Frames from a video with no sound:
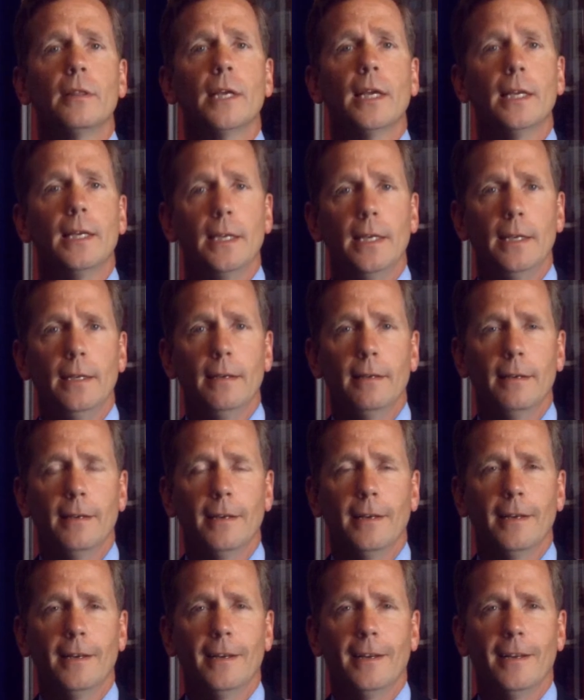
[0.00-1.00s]
that they need.
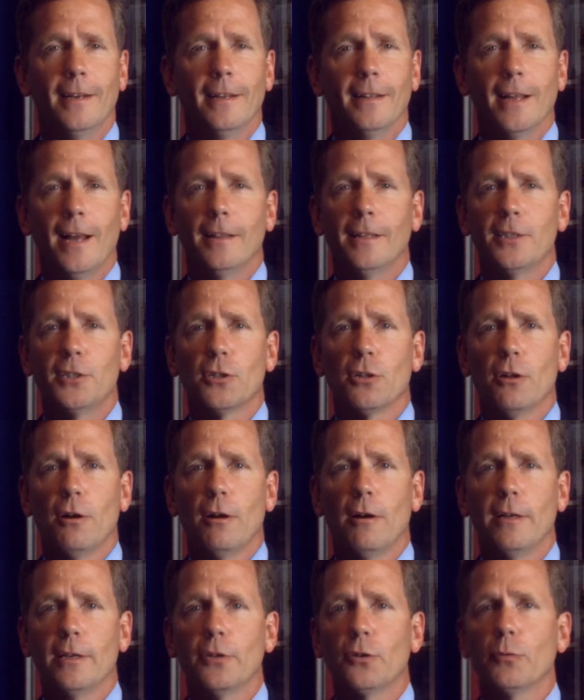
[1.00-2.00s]
Lali's
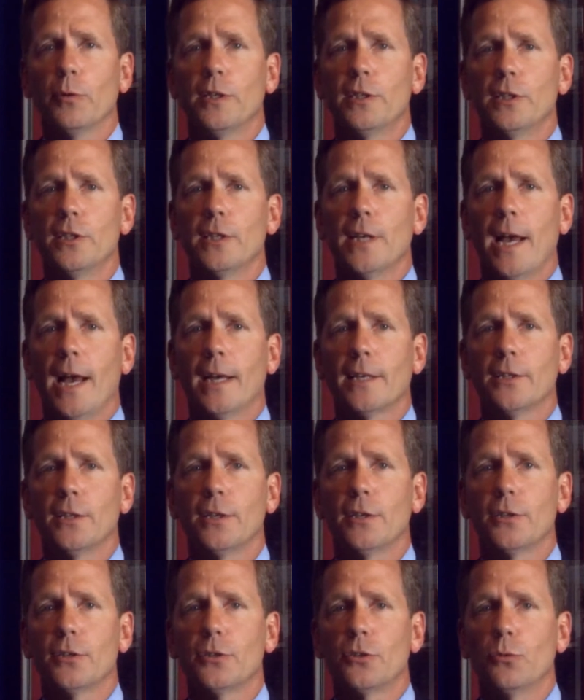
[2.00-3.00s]
Law increases
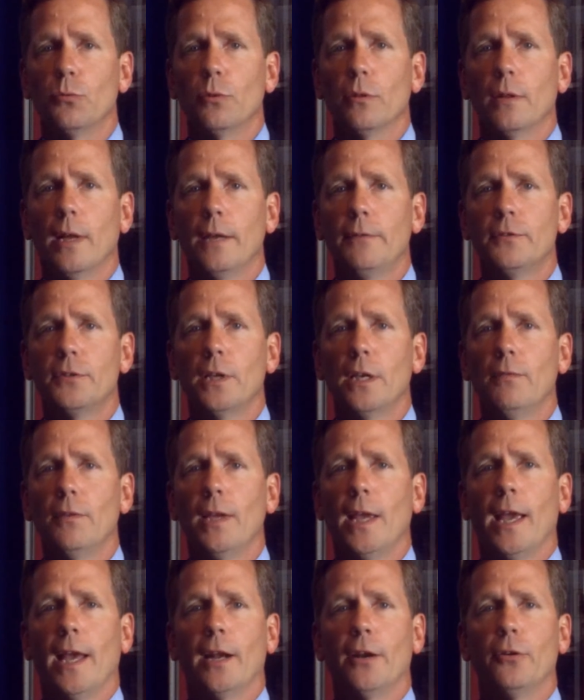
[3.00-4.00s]
access to a
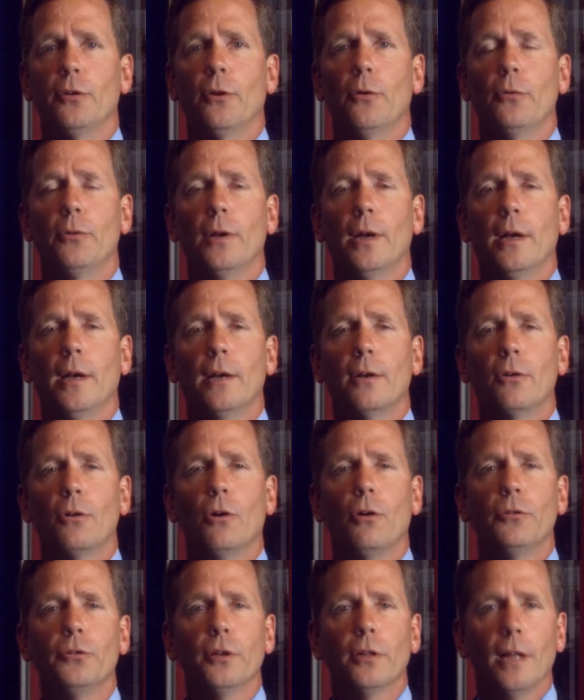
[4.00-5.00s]
life-saving antidote
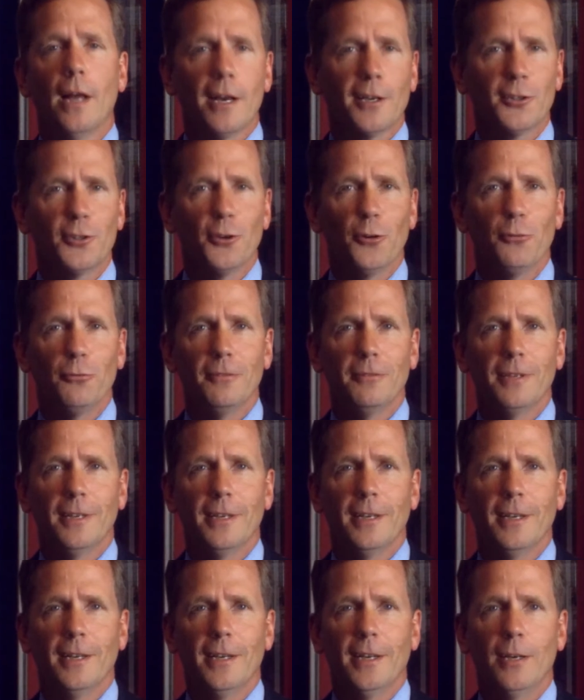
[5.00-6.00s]
called naloxone,
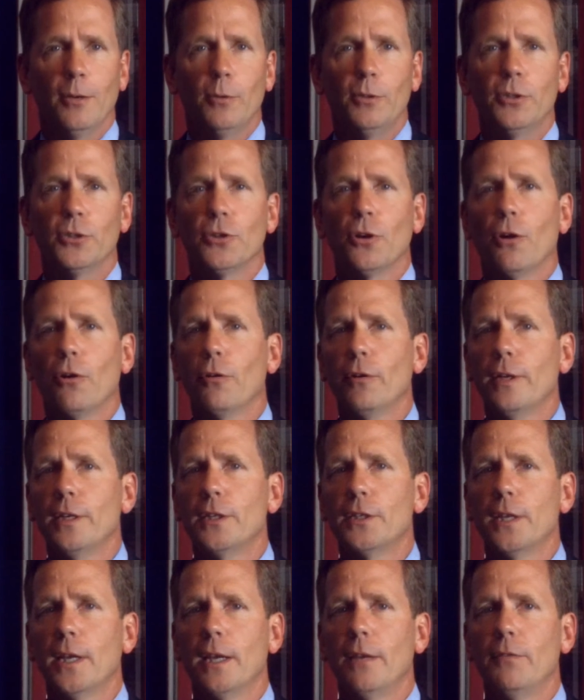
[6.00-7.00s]
which has already
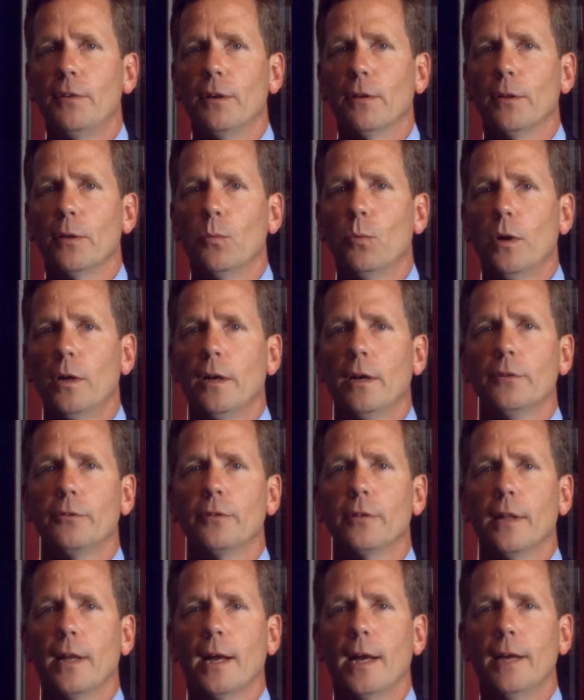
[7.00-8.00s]
saved nearly
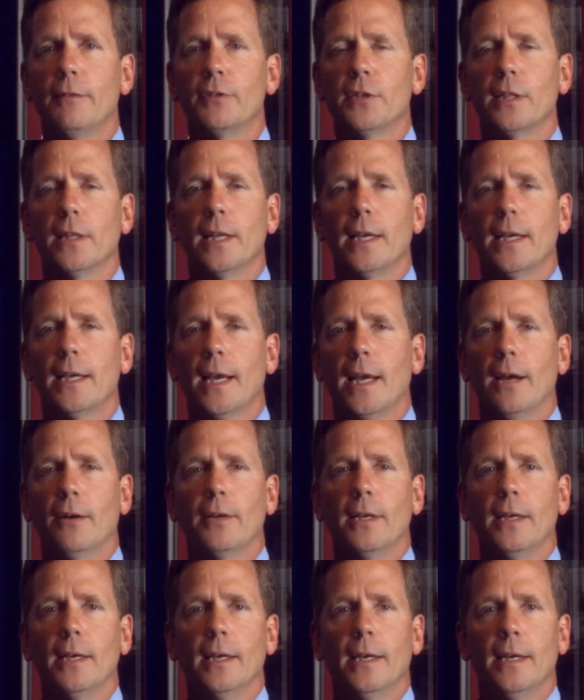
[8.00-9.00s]
100 lives in Lake
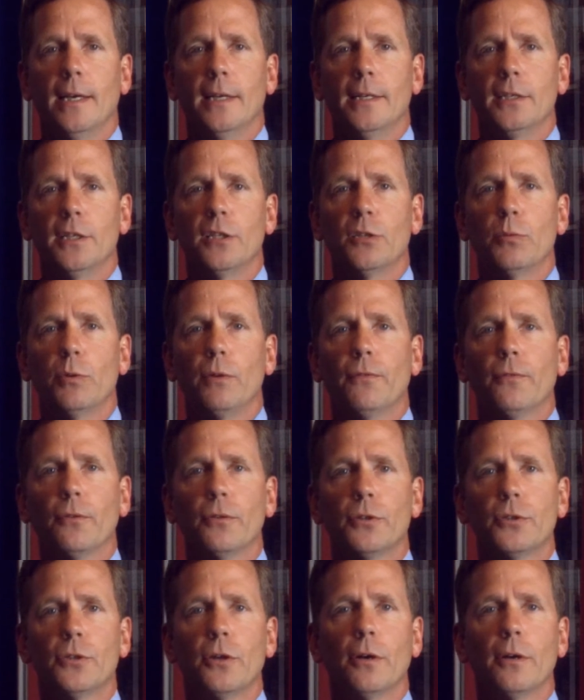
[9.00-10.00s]
County since we
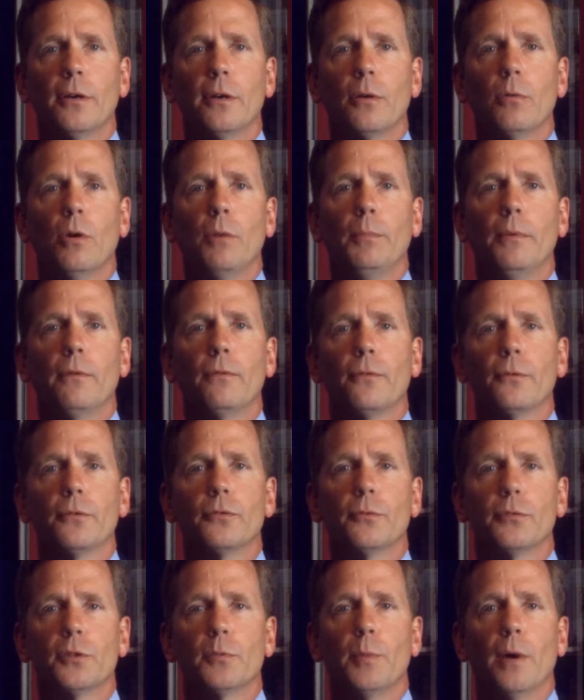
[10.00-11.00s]
first started equipping
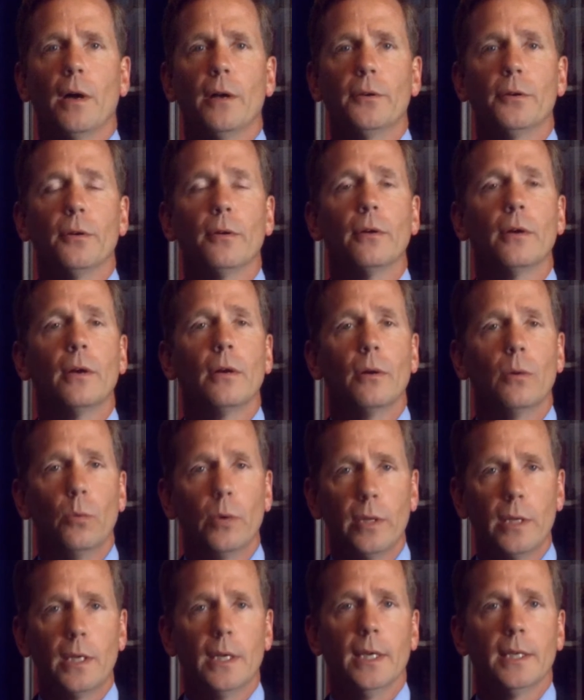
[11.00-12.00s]
first responder
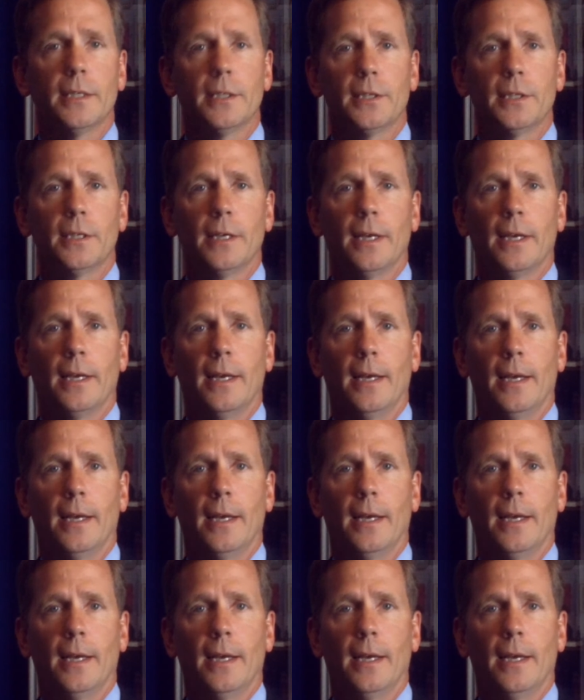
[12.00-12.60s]
with kits.